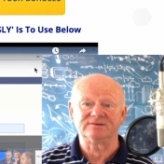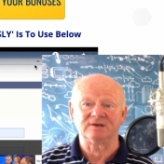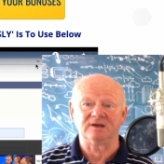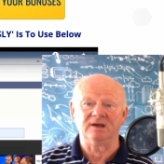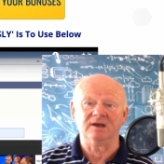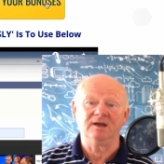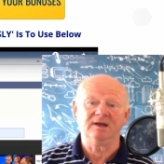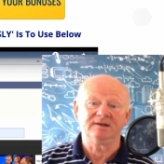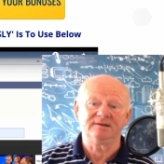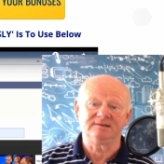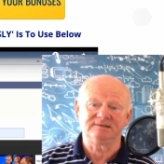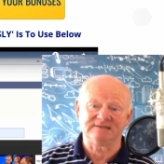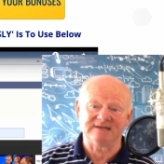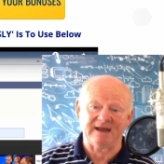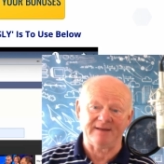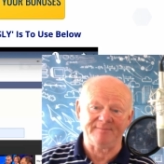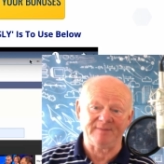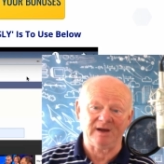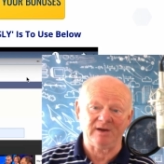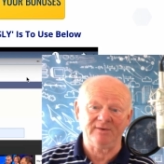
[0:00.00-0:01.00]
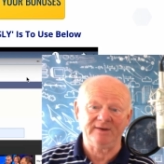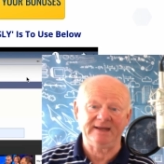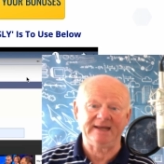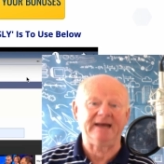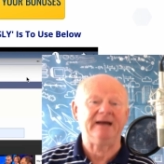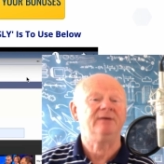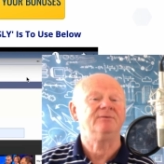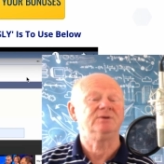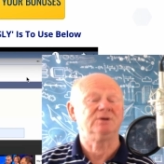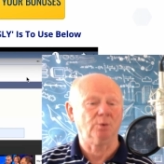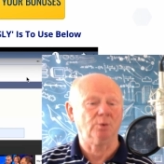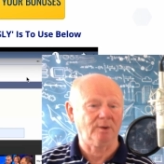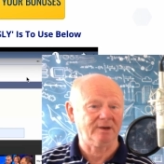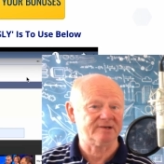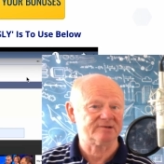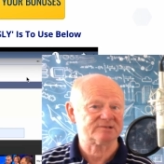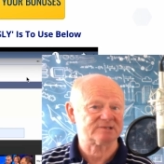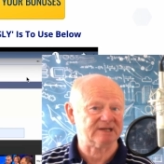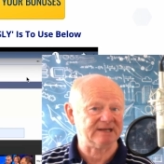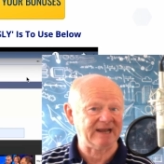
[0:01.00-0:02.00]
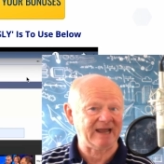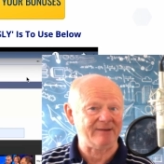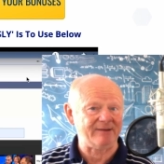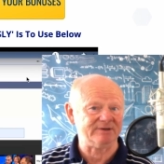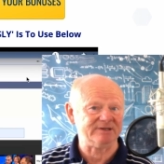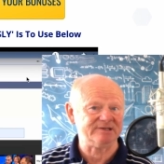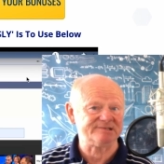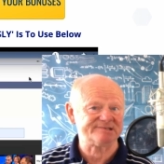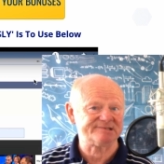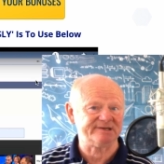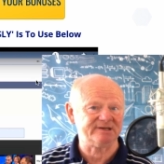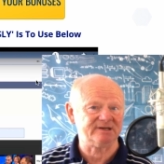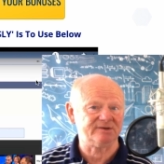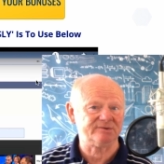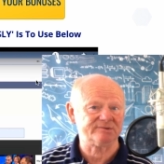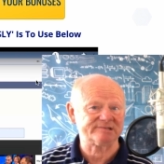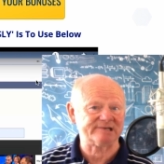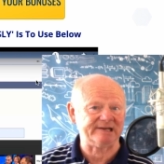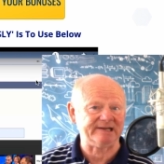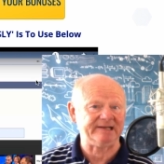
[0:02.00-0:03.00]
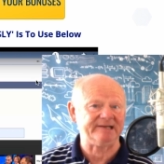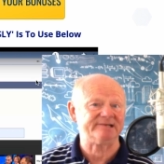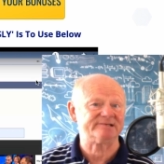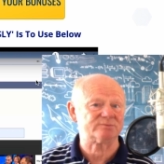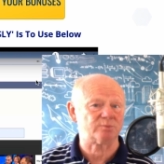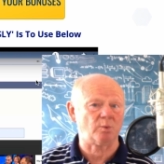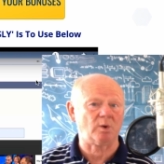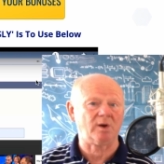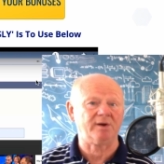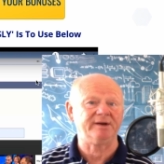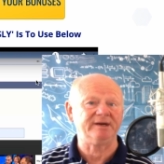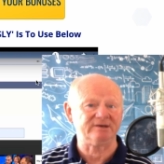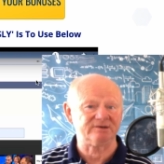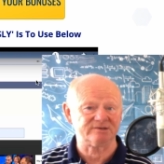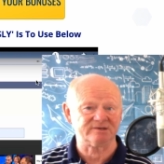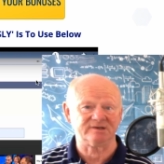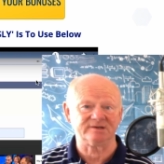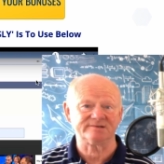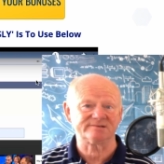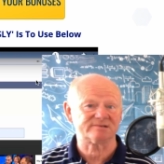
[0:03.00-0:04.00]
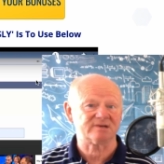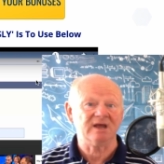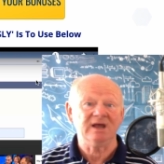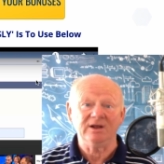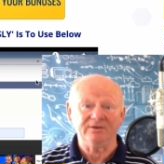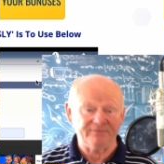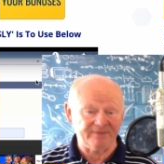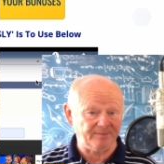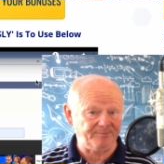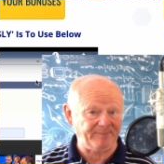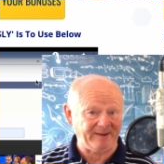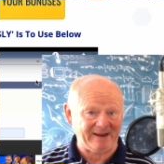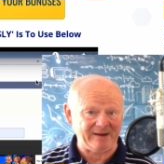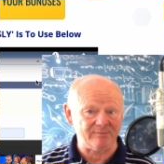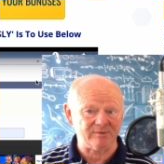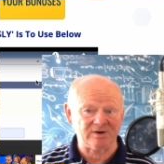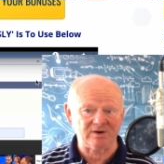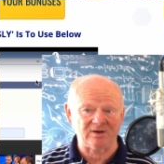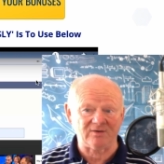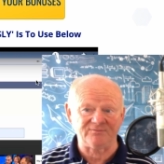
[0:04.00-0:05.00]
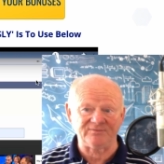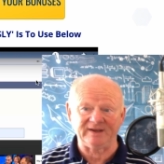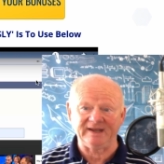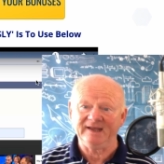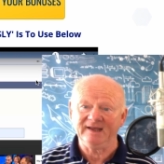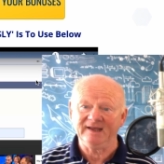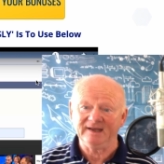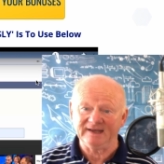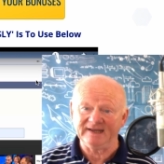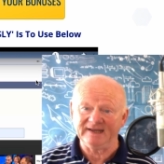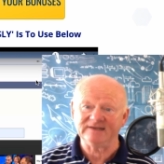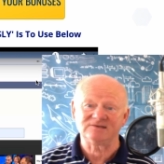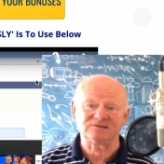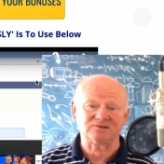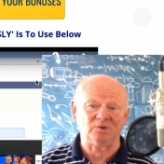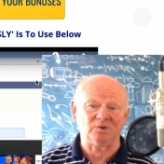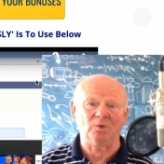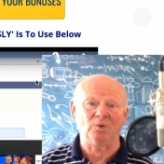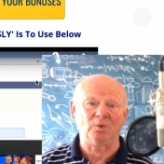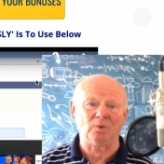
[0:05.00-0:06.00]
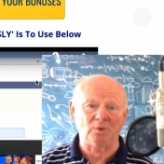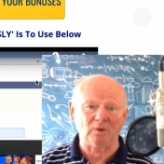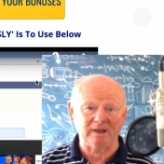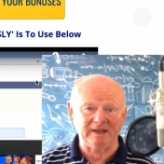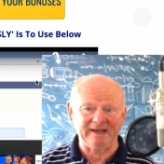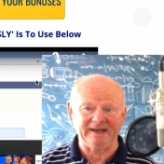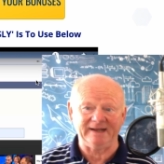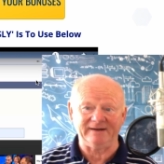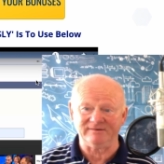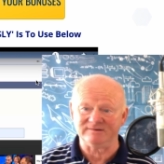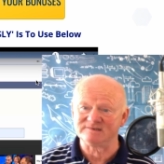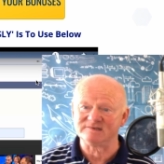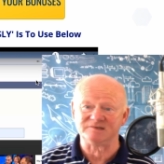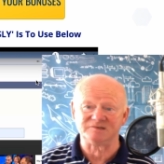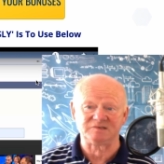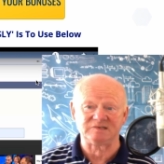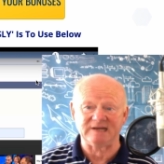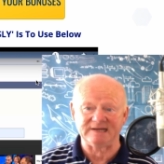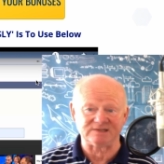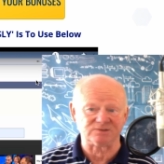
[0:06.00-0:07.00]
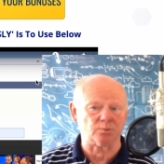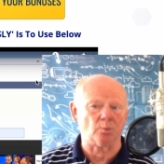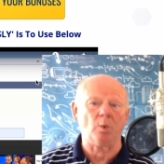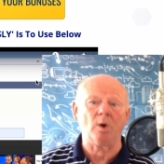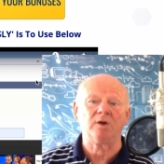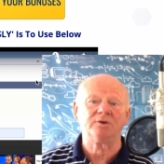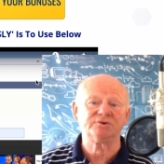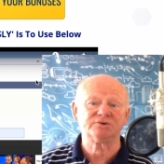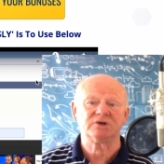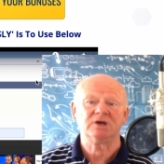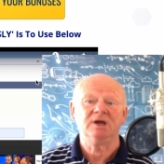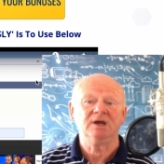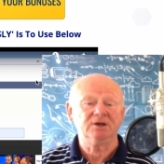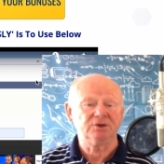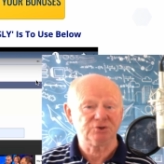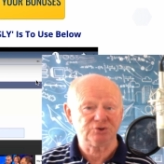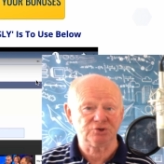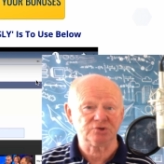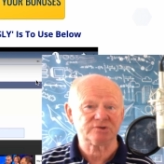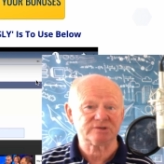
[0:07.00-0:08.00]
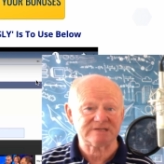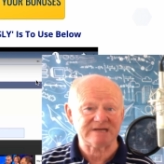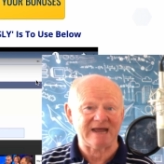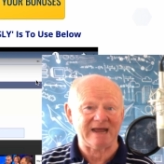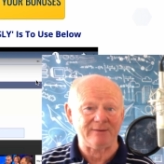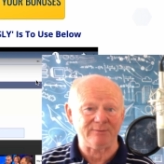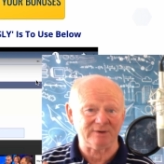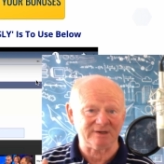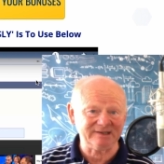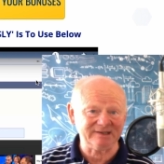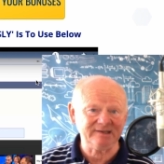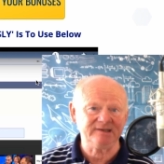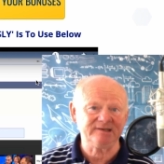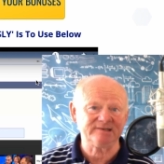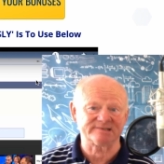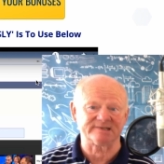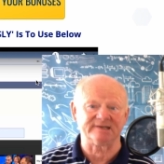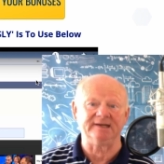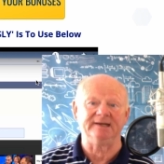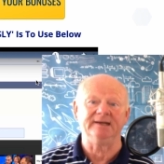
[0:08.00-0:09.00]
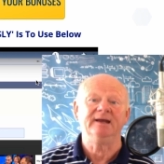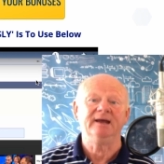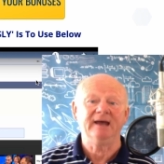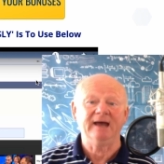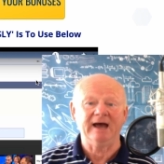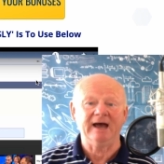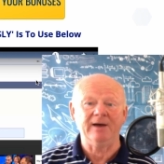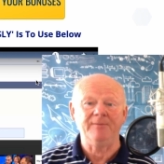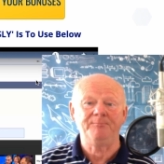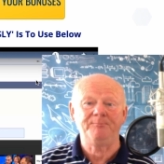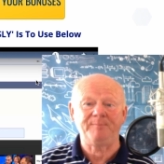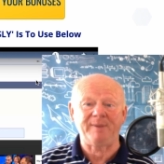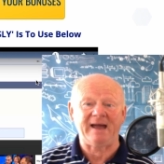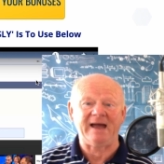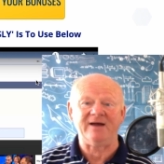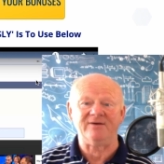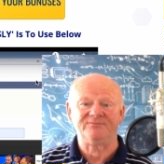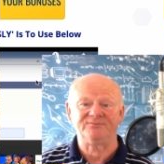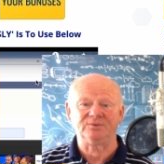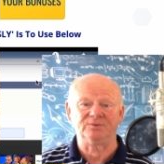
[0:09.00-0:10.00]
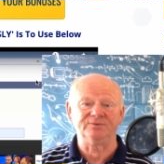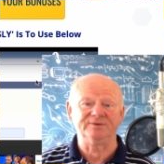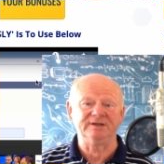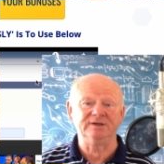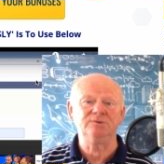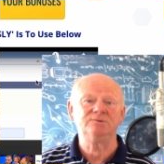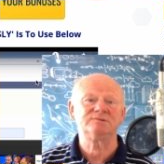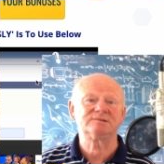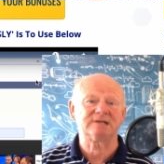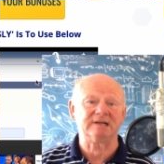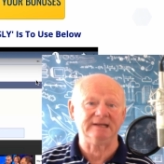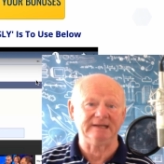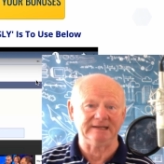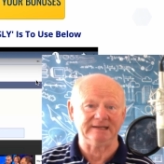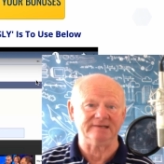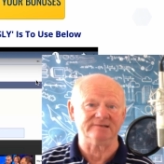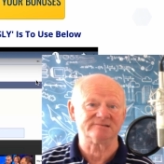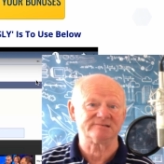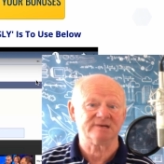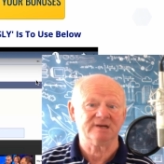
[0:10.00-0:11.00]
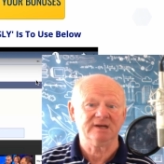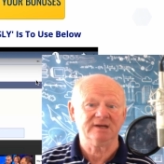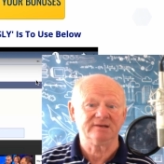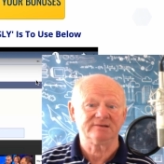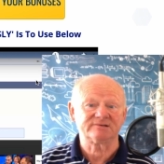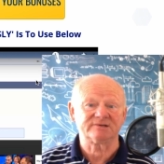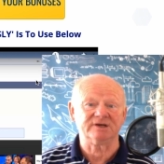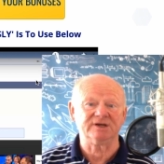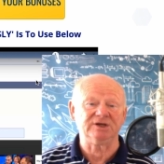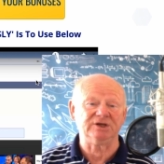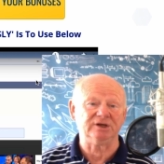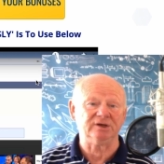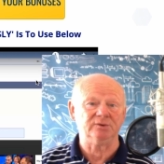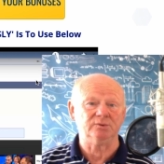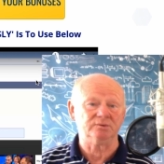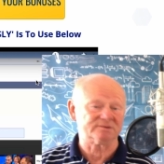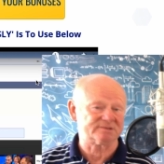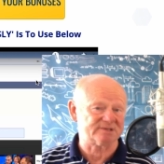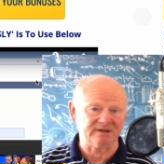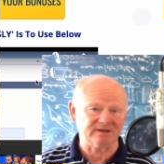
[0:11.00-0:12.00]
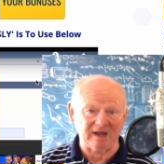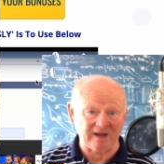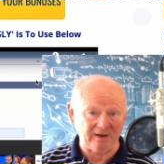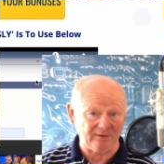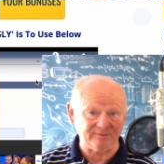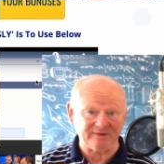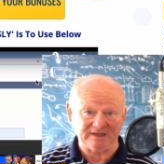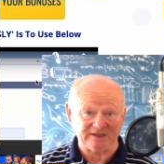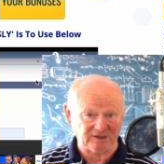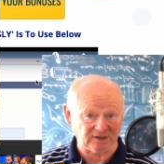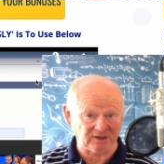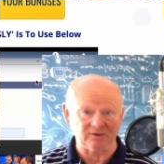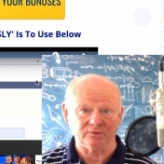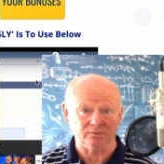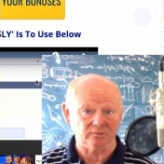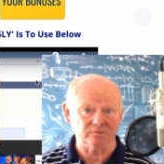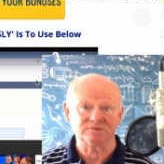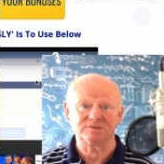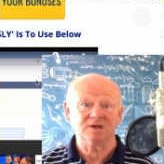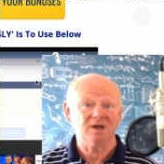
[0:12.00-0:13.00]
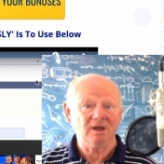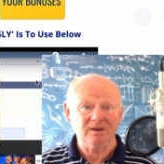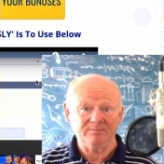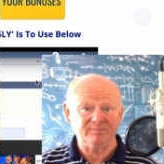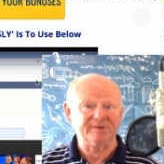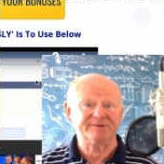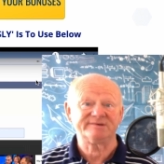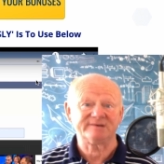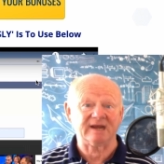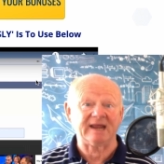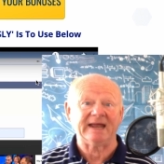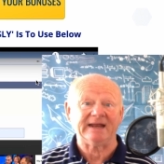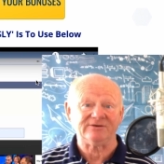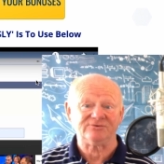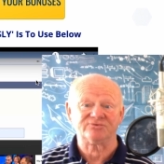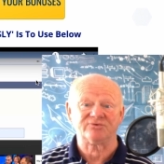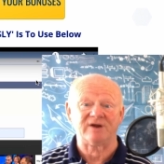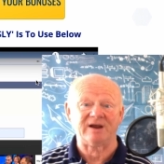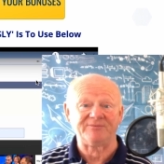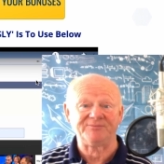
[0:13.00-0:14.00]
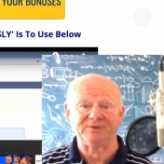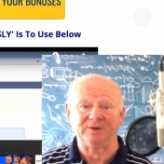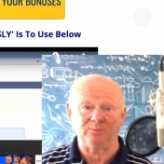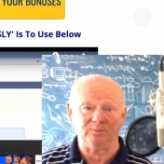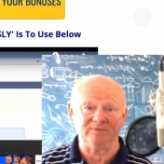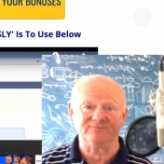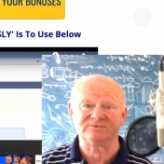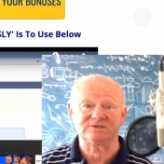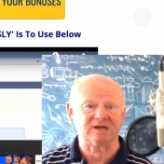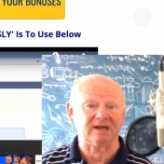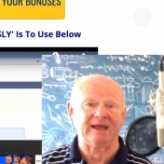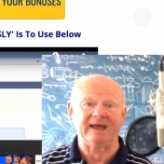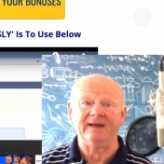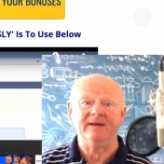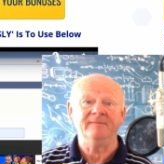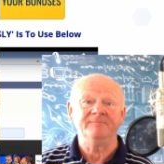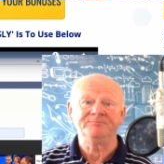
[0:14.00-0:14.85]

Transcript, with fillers: a demo here. You want to see how easy Newsly is, what it does, the power of it. It's all here. As it says, watch just how easy and powerful Newsly is to use, and not only use, but to get traffic with, to get